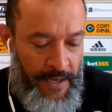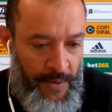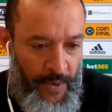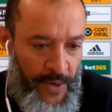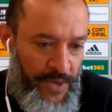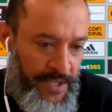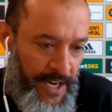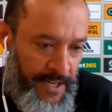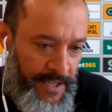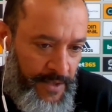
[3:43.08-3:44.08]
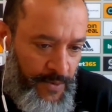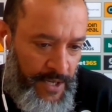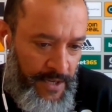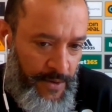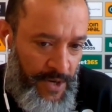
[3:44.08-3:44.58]
when we started, we
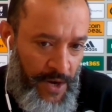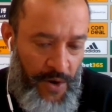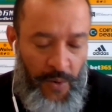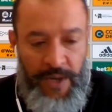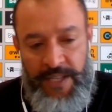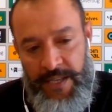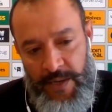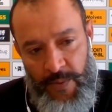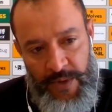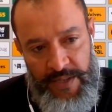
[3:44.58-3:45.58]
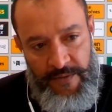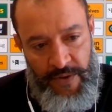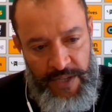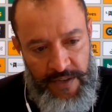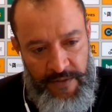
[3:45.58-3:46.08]
didn't know what was in
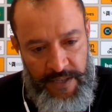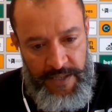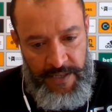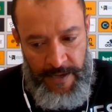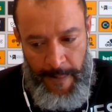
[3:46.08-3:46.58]
front of us.